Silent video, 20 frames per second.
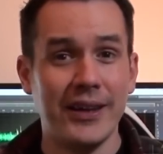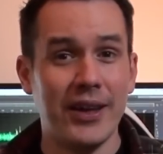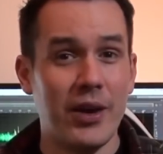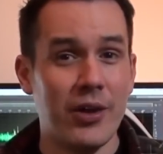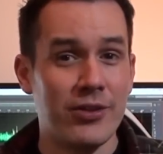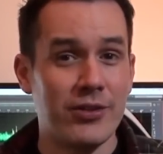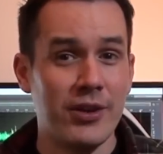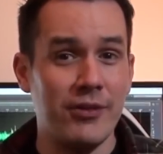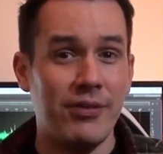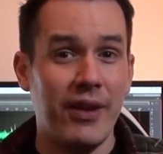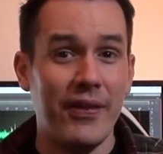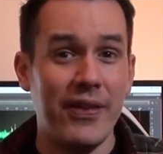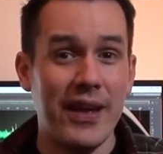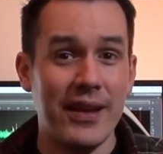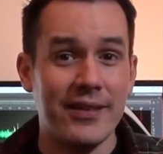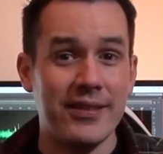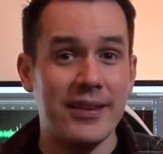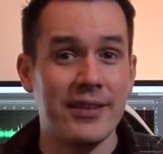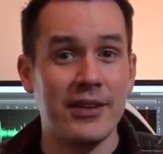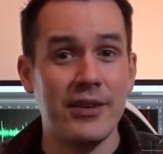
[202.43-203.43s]
You know, stuff like the
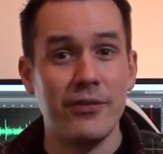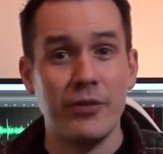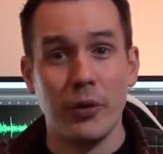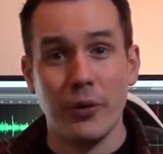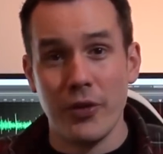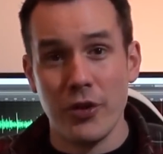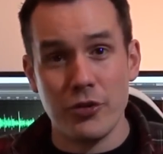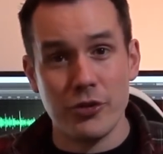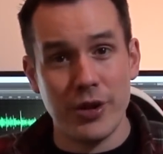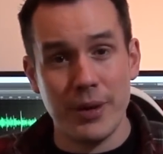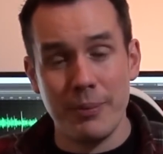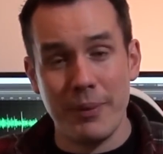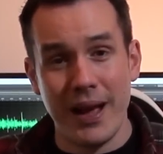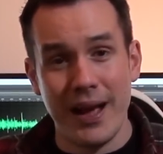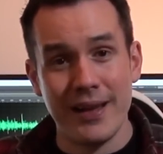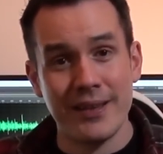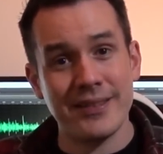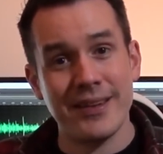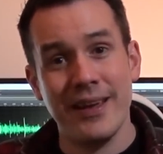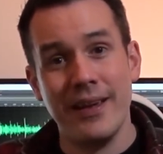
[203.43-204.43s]
N64 and the
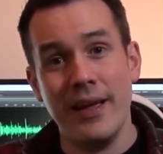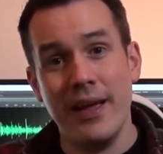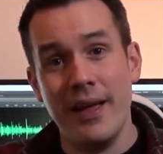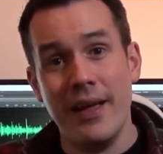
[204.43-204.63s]
Dreamcast